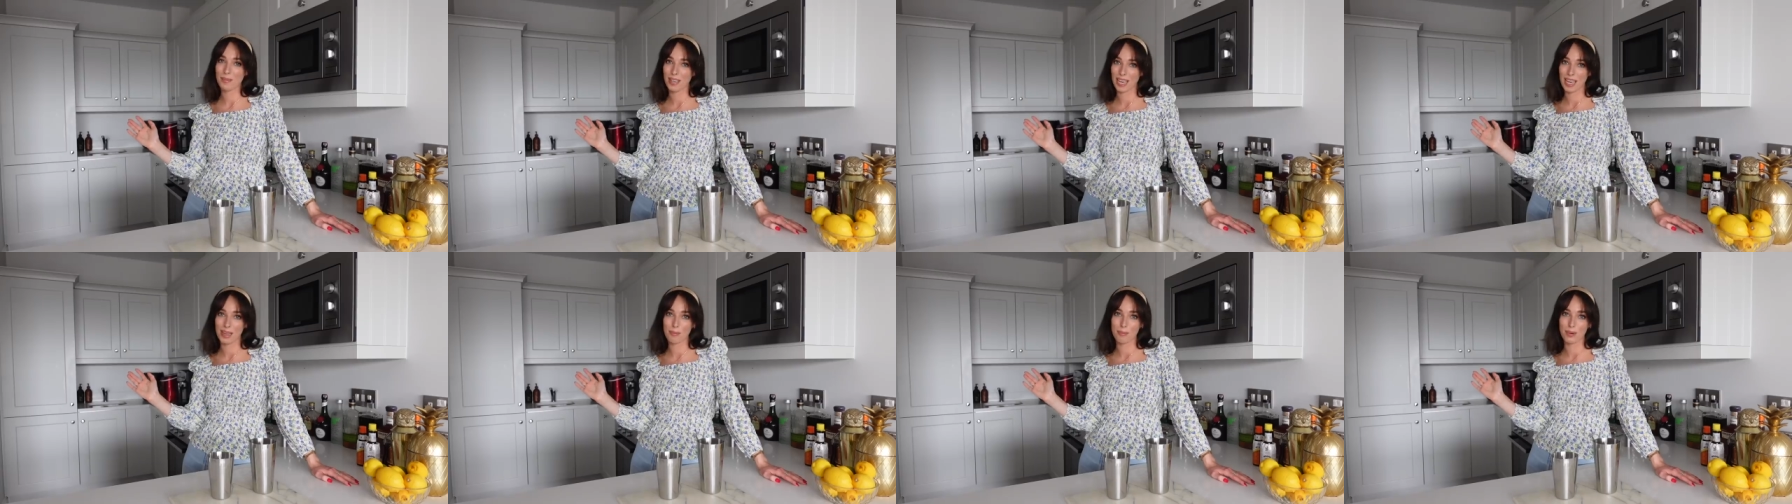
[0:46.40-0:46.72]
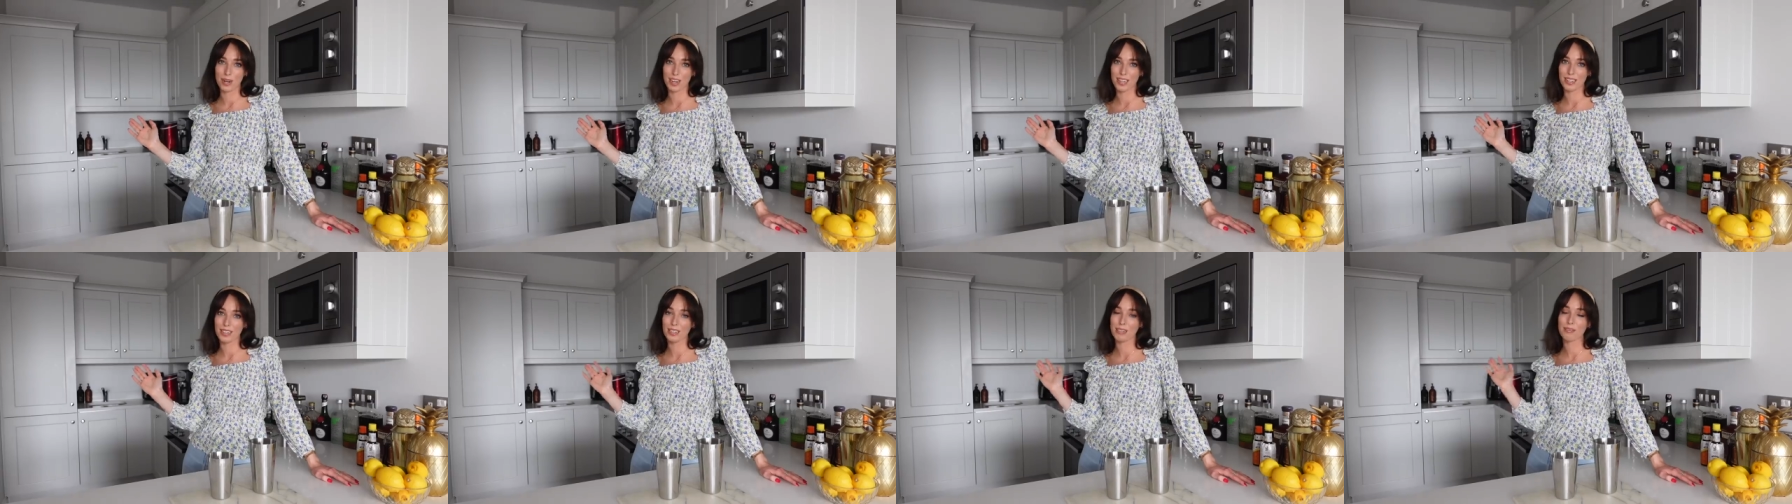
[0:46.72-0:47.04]

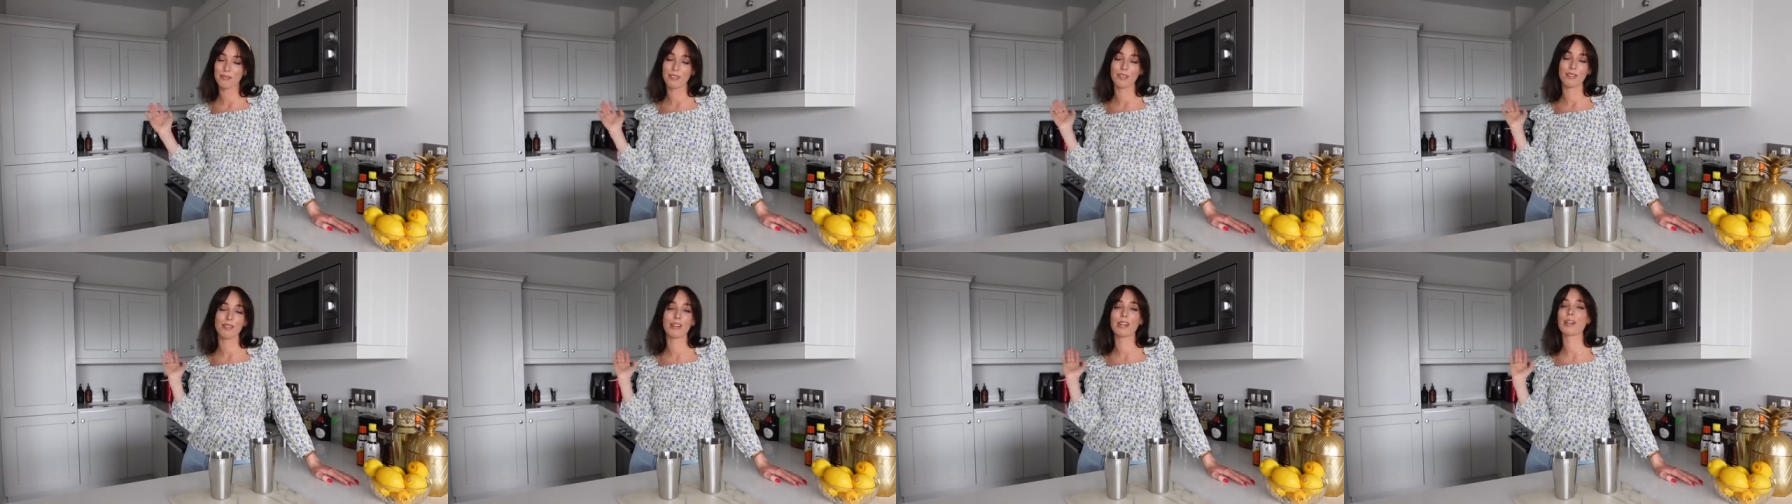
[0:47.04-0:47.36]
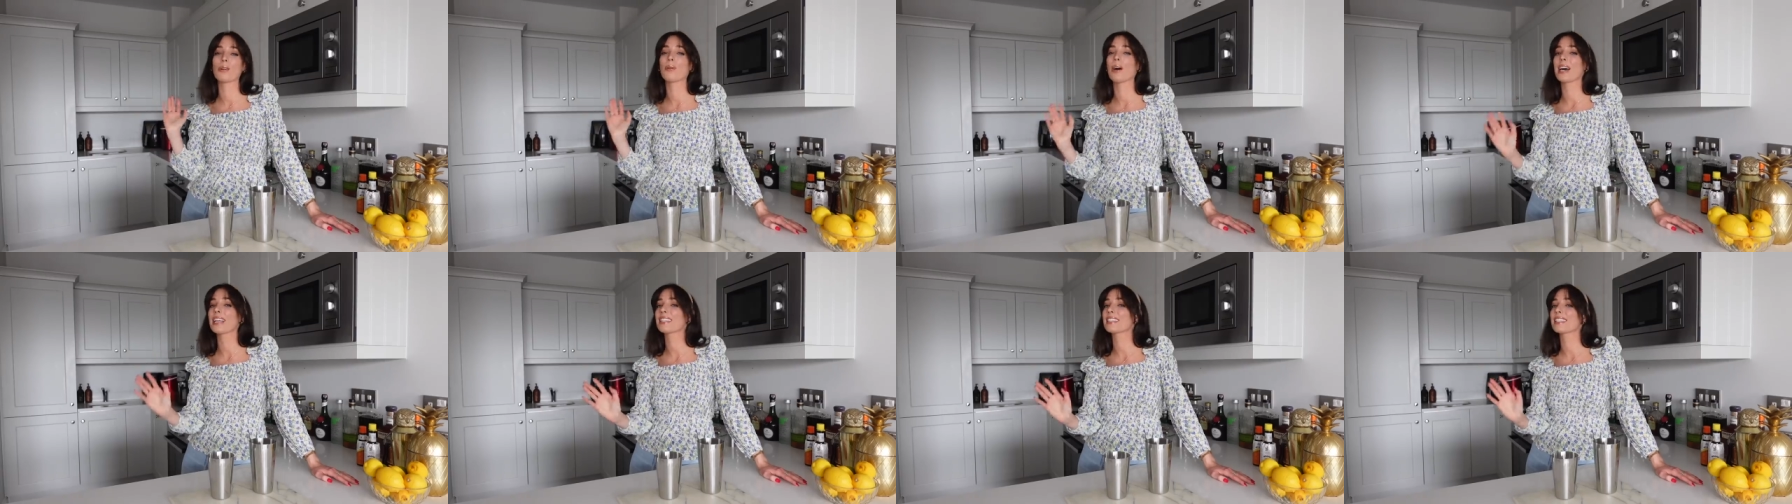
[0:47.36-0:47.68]
Gabriel, for
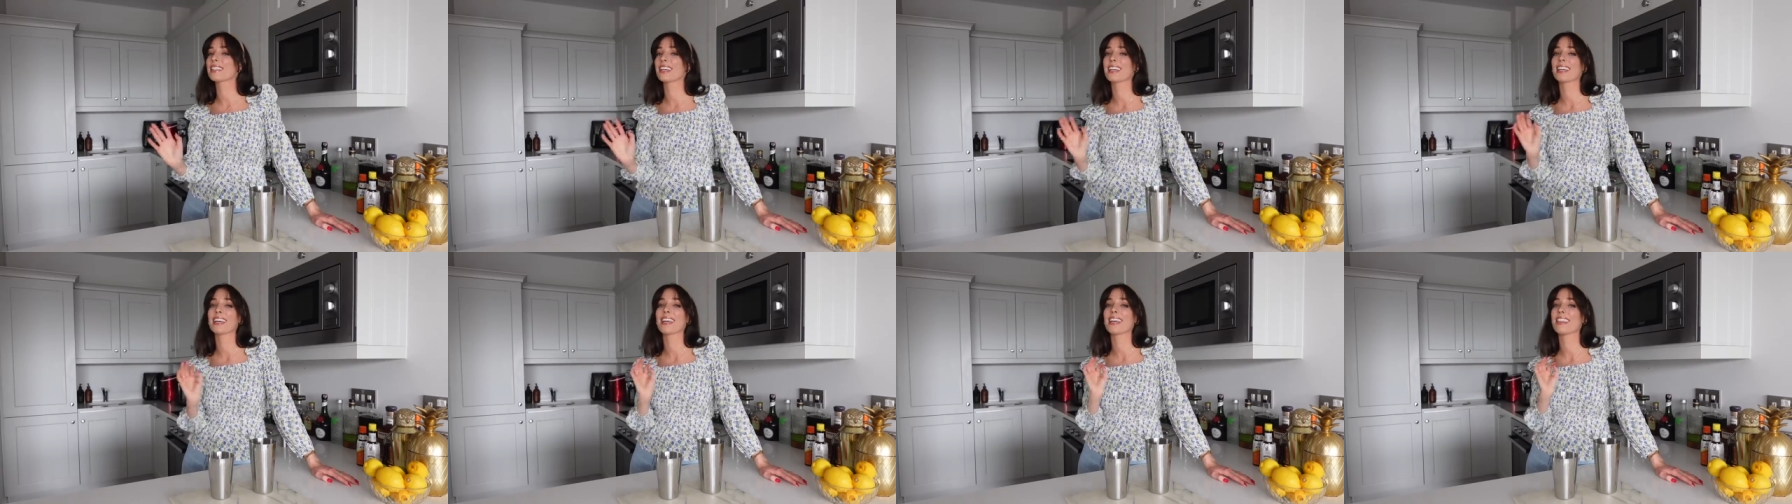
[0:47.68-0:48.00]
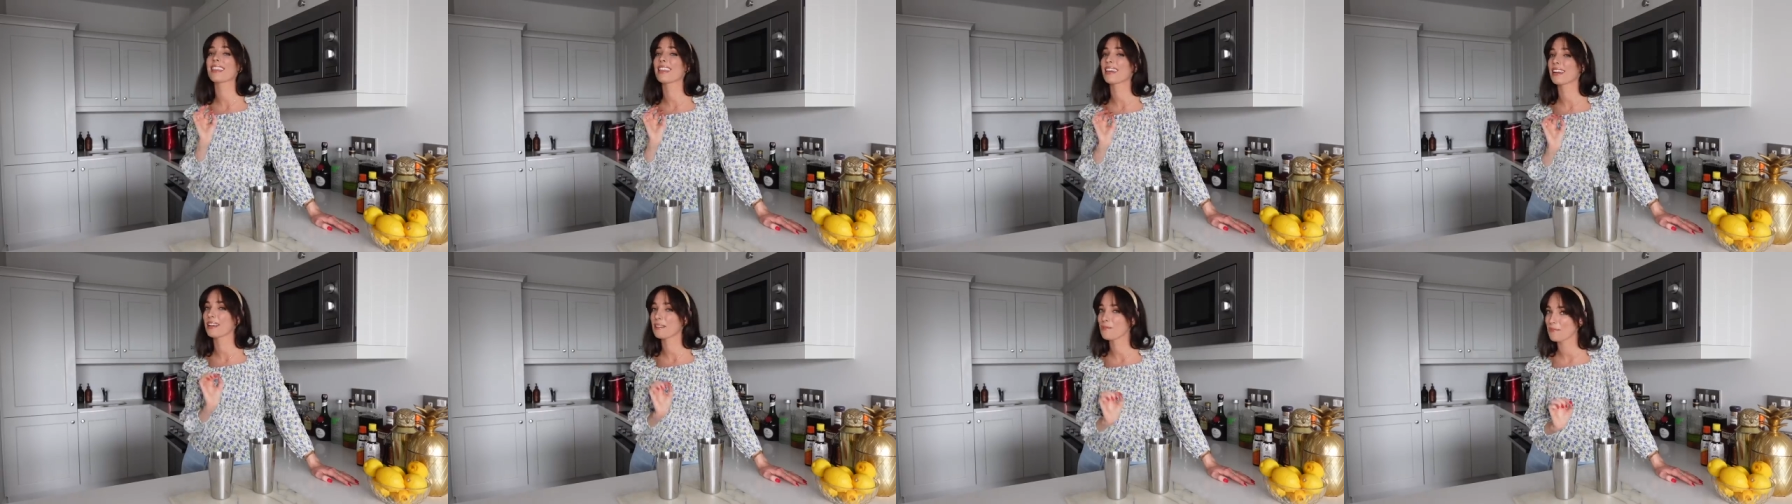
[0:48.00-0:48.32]

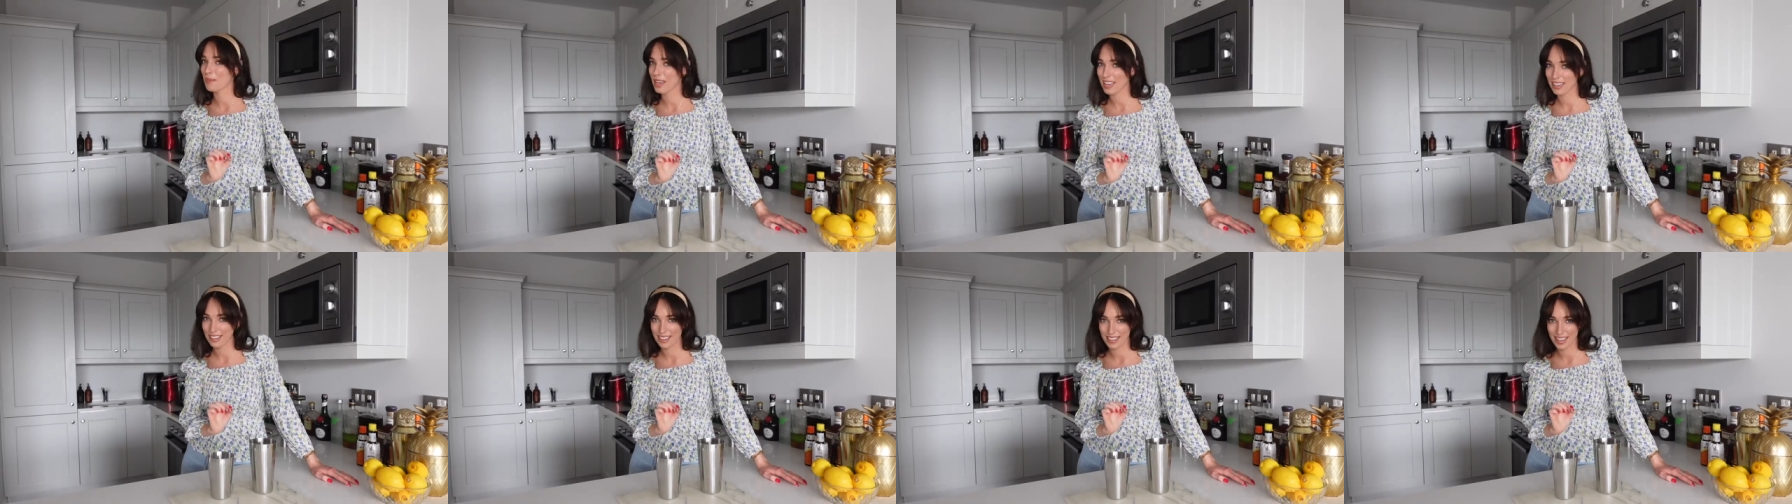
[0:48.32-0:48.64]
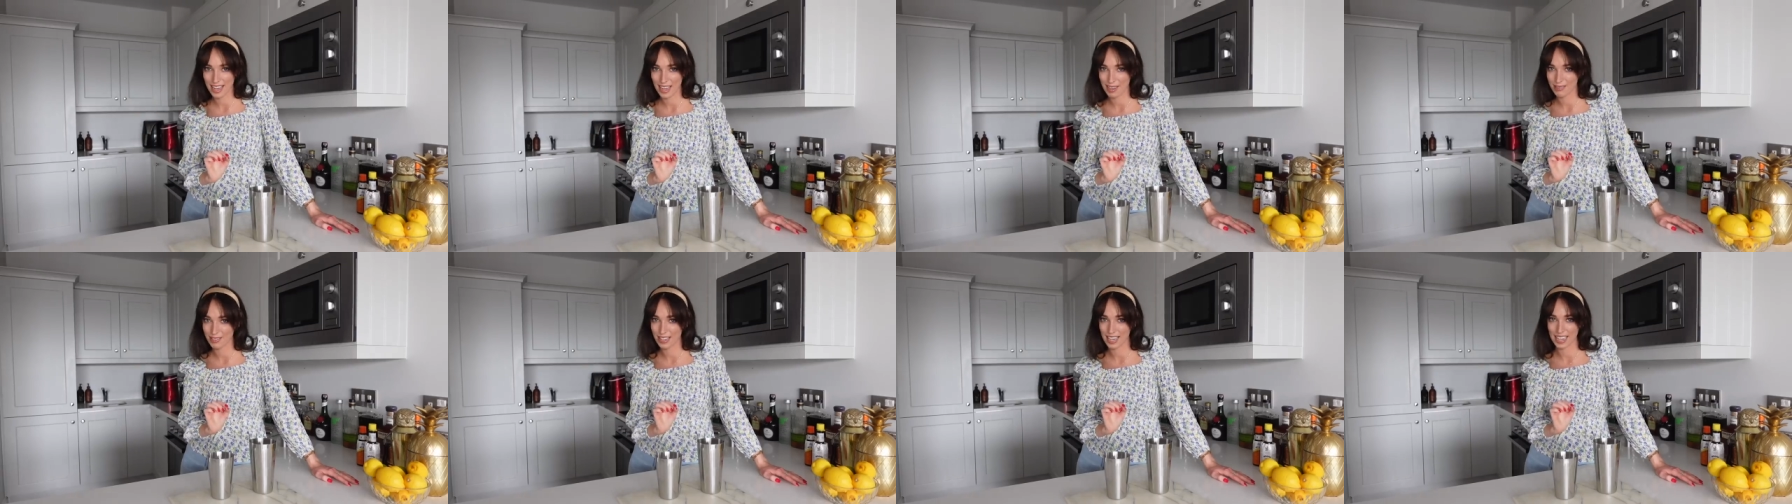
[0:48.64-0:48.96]
requesting that I make
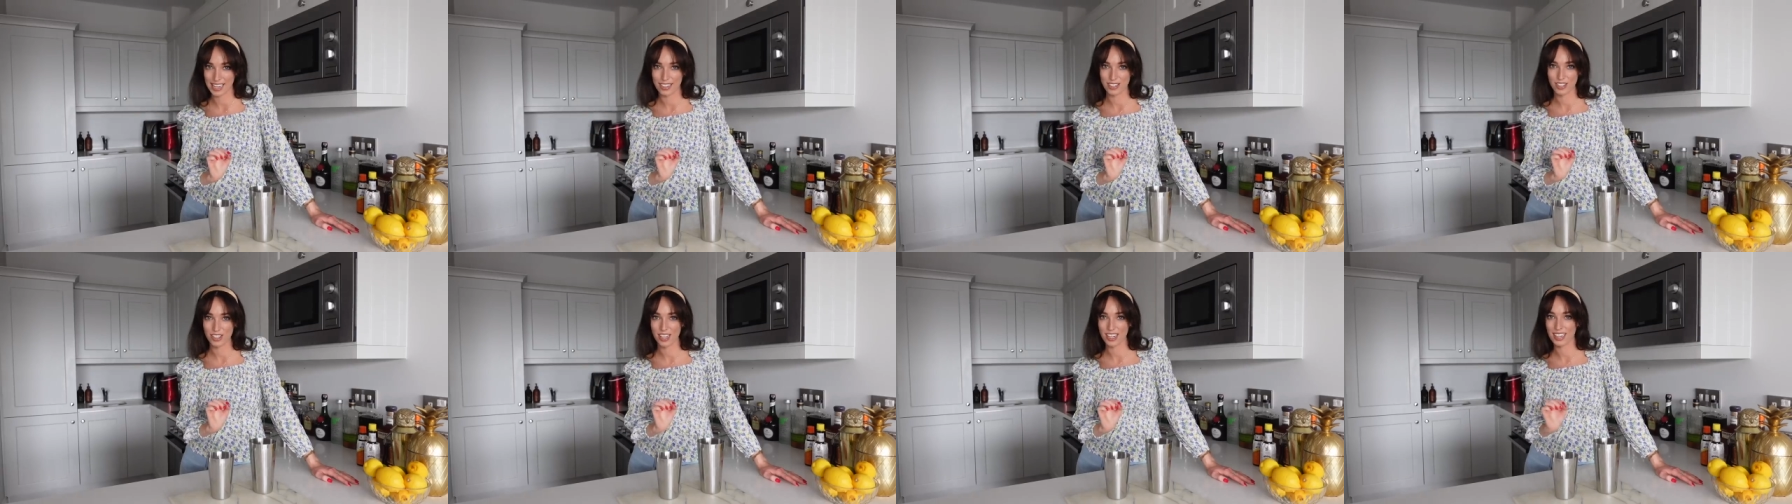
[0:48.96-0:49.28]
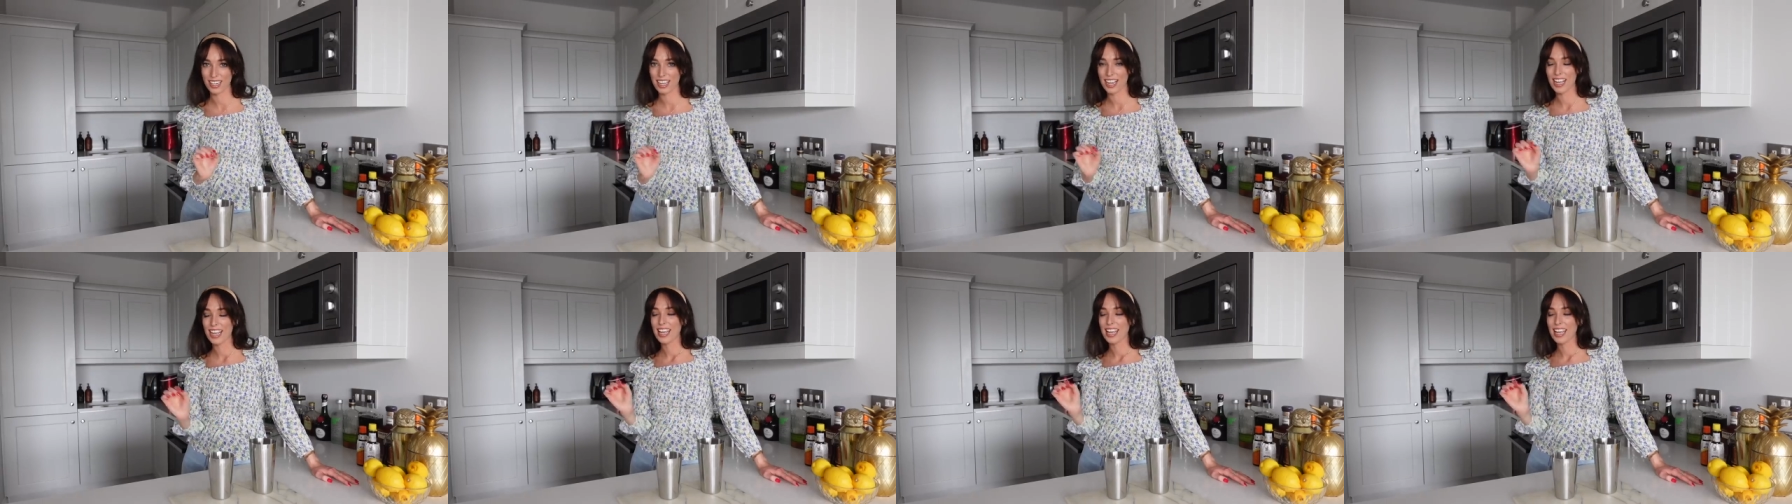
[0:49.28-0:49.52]
the aviation.